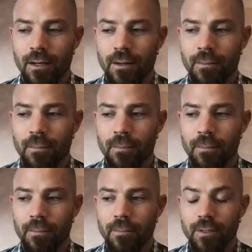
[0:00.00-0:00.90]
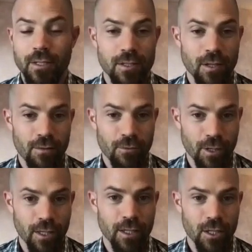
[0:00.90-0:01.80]
um,
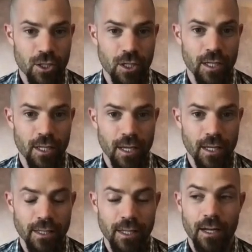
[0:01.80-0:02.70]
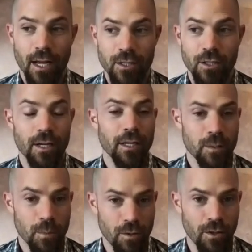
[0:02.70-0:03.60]
discovery initially, and then actually an
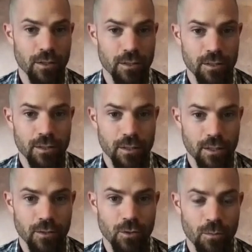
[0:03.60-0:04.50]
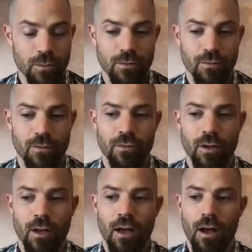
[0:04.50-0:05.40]
experience in terms of
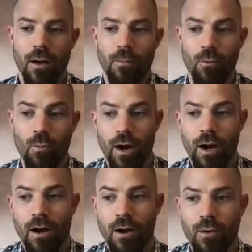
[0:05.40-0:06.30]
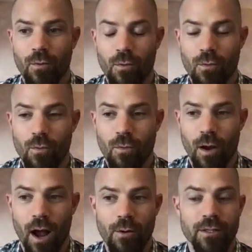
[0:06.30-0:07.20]
um, where
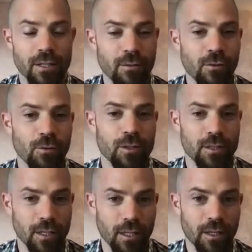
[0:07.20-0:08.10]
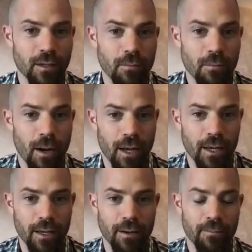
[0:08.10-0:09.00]
how it's influencing
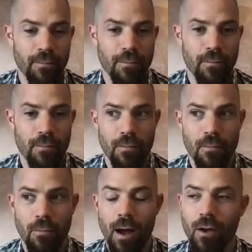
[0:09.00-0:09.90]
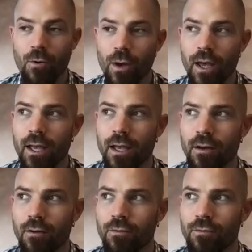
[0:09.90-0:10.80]
my um, my way
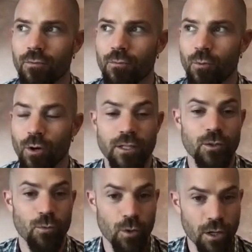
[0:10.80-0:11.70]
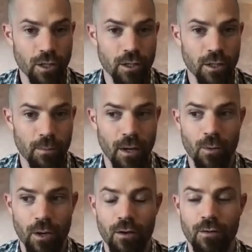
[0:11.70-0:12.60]
of wanting to work and my
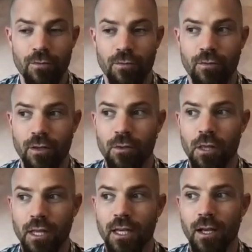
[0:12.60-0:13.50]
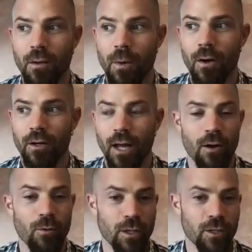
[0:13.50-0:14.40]
way of even thinking about
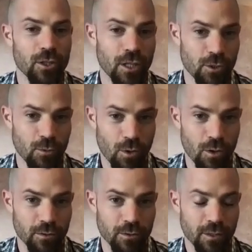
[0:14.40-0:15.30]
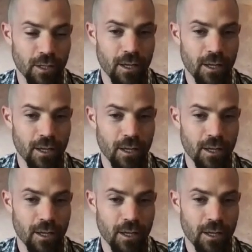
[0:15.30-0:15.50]
how we can change the world.